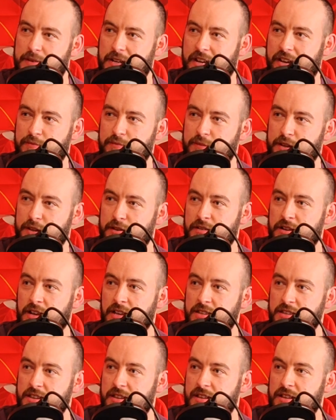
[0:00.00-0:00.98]
Apart from the goal
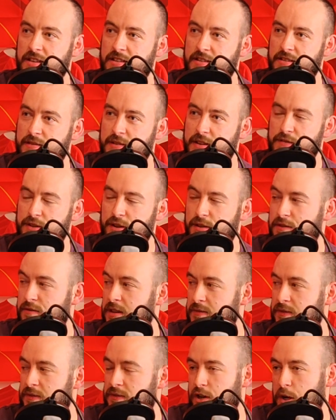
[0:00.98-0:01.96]
against England, even though I
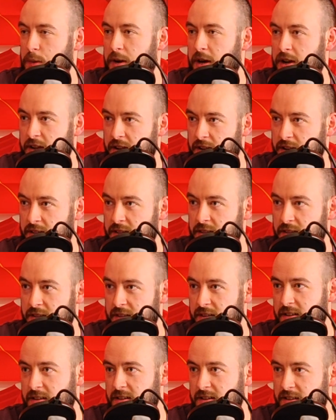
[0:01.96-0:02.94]
don't give a fuck about England. I
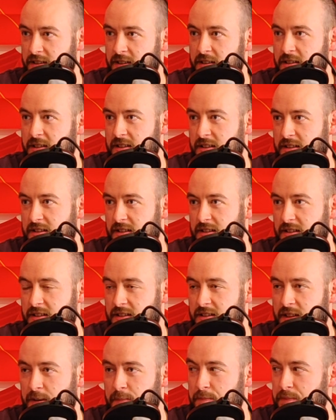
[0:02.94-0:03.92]
don't. I, I wasn't.
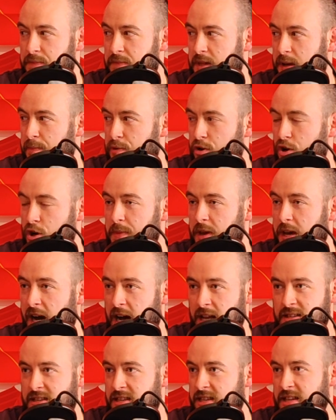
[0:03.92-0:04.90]
Oh, that, no. that broke my
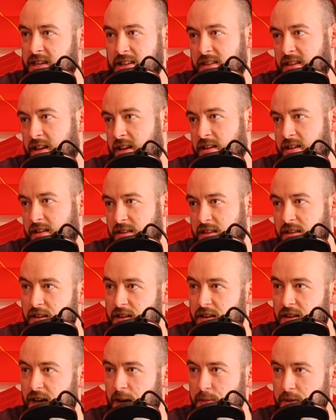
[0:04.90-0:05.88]
heart as a kid. That
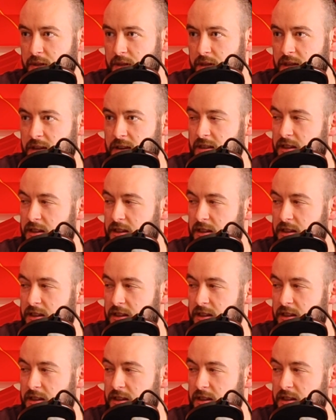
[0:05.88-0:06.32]
yeah, absolutely